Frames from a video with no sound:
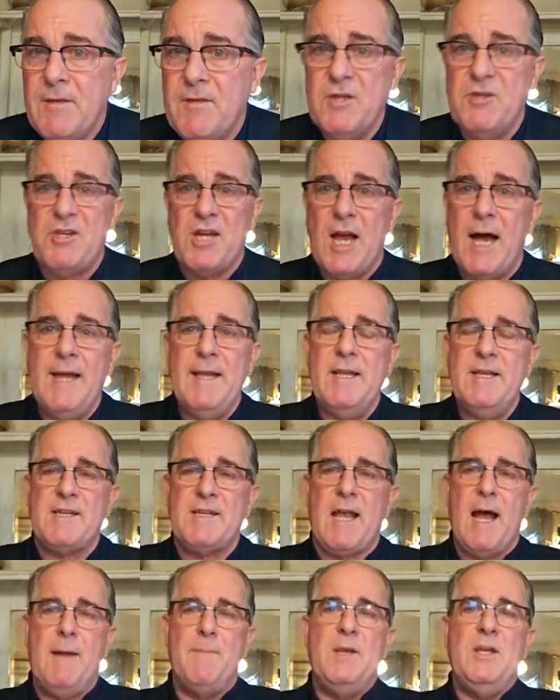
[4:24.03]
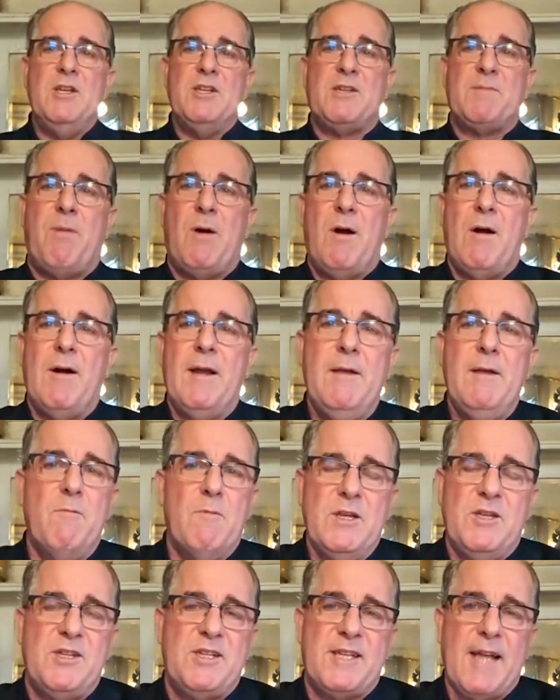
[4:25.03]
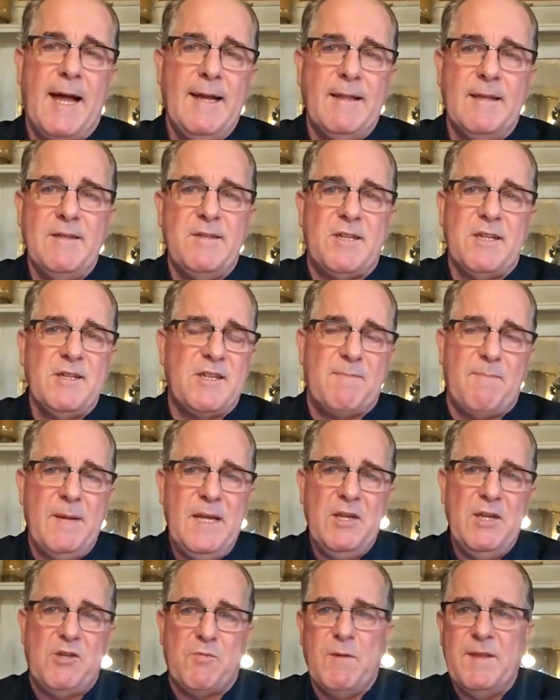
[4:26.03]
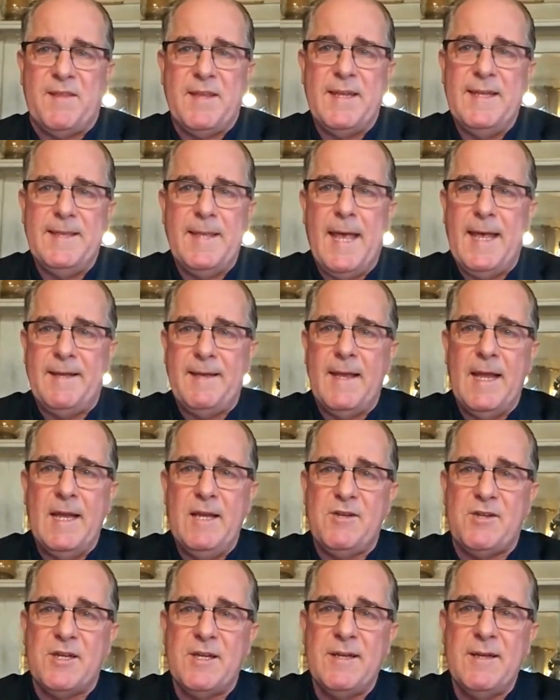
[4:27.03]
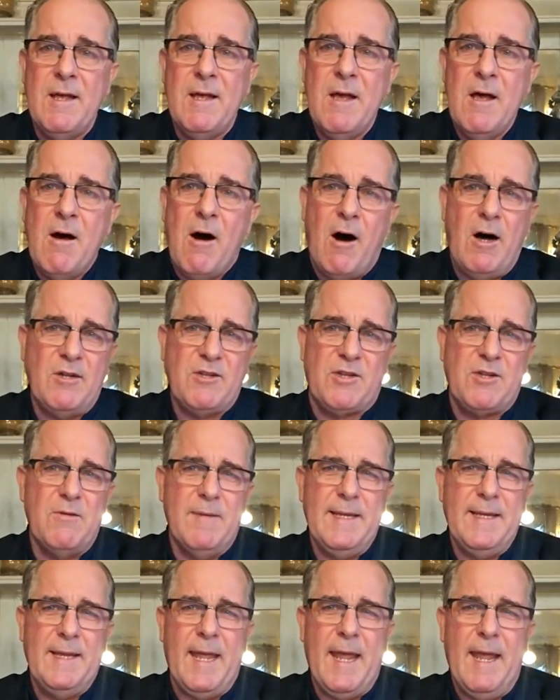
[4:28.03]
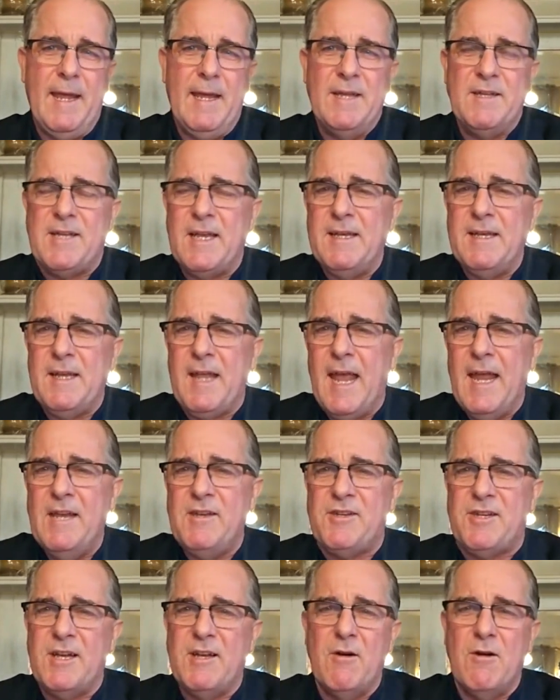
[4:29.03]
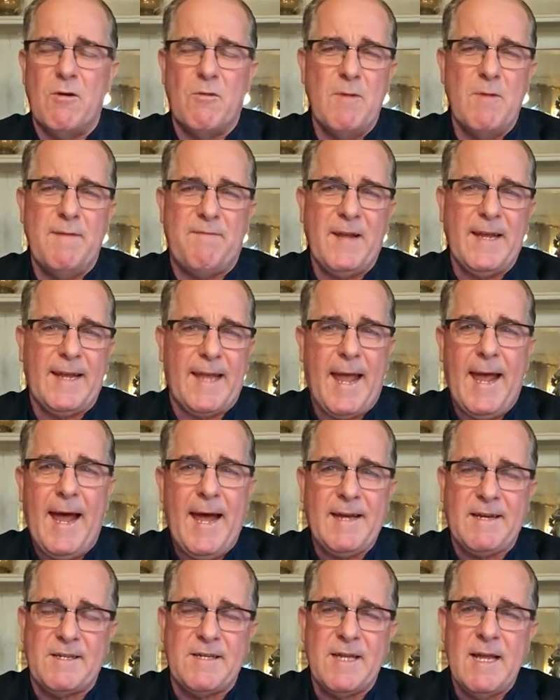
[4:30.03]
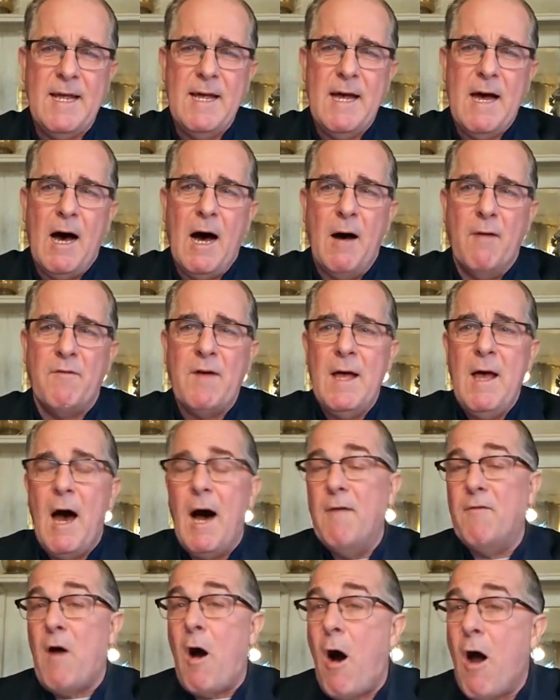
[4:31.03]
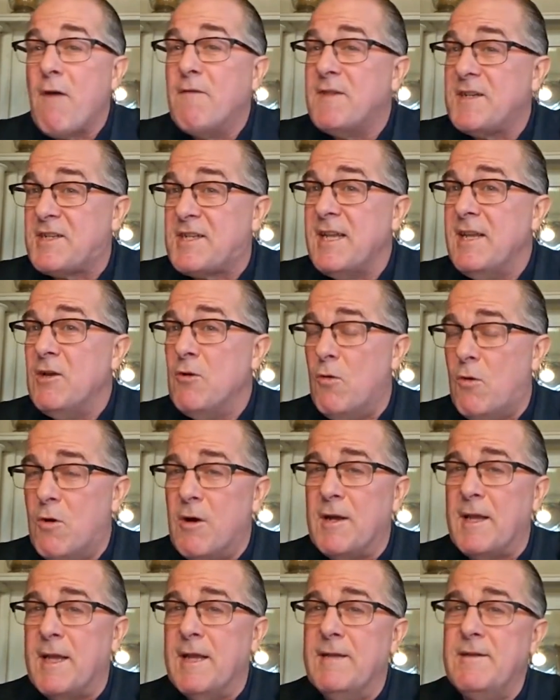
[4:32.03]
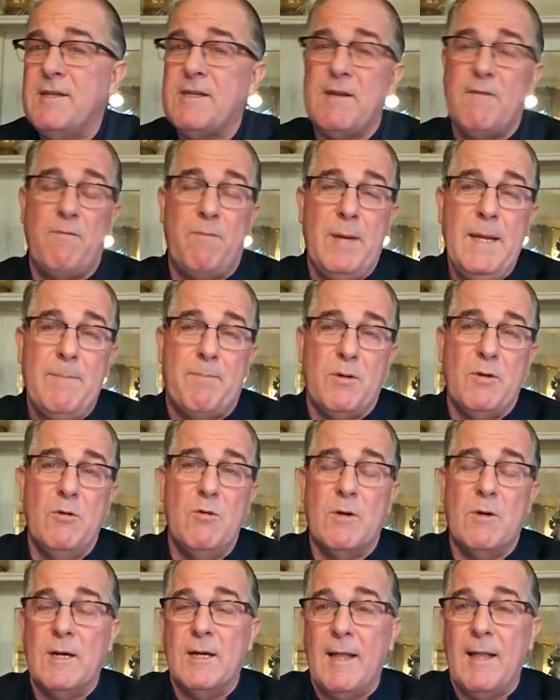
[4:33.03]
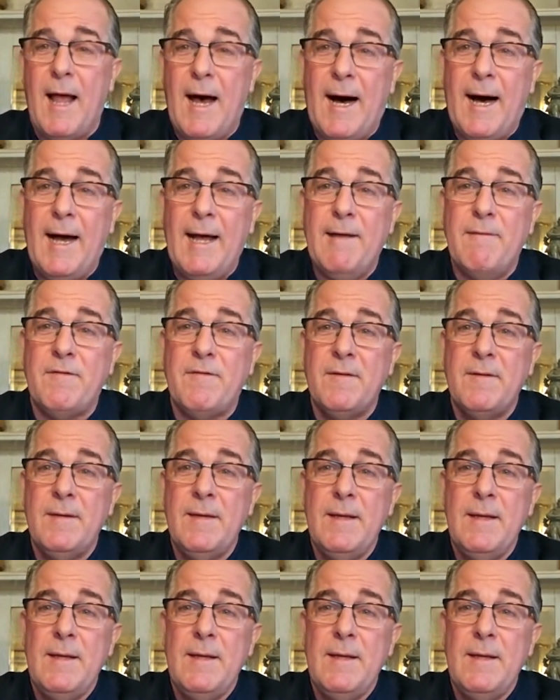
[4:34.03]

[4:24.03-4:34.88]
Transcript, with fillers: the Chinese Communist Party, which silences speech within that nation, also enga- is engaged in horrific acts of, of harvesting organs of people who are alive,